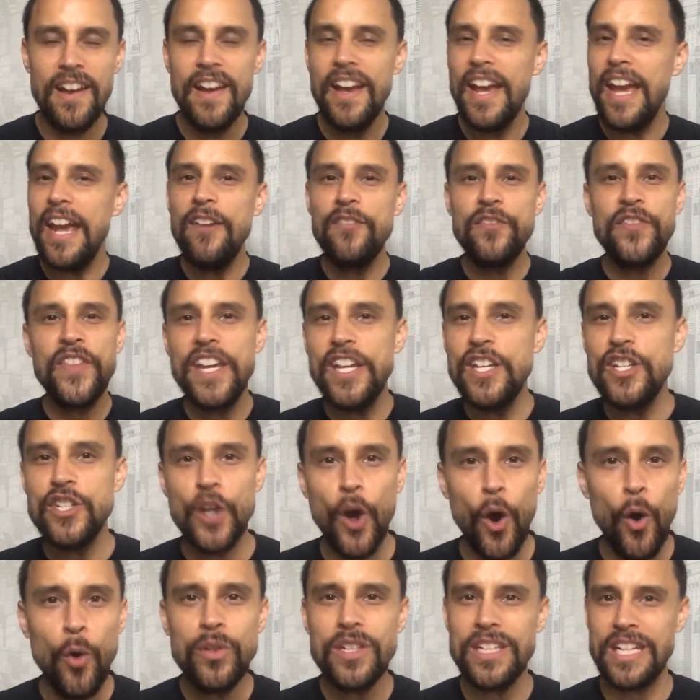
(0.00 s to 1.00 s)
If they
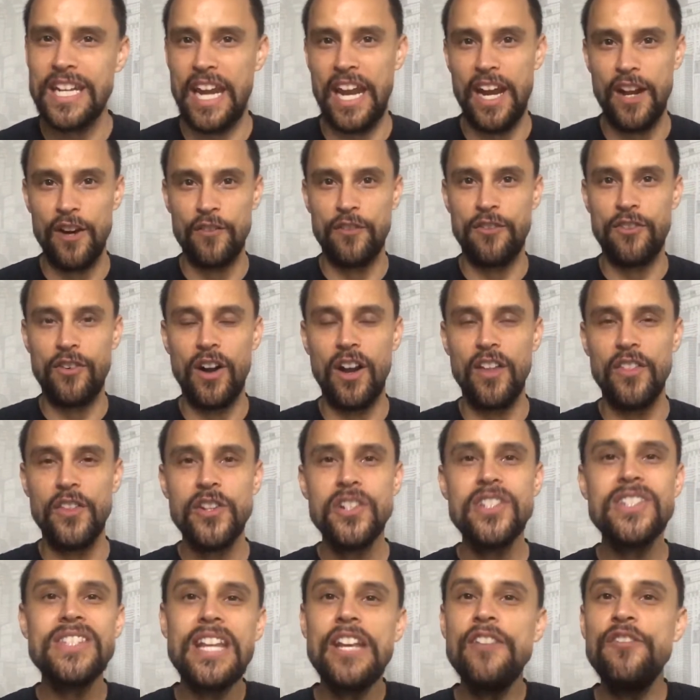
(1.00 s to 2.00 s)
don't care for
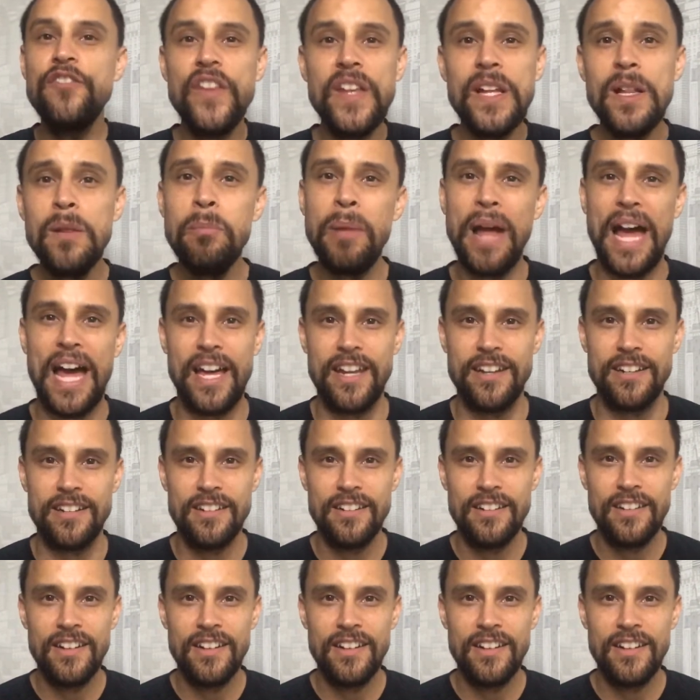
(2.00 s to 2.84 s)
others, they feel bad.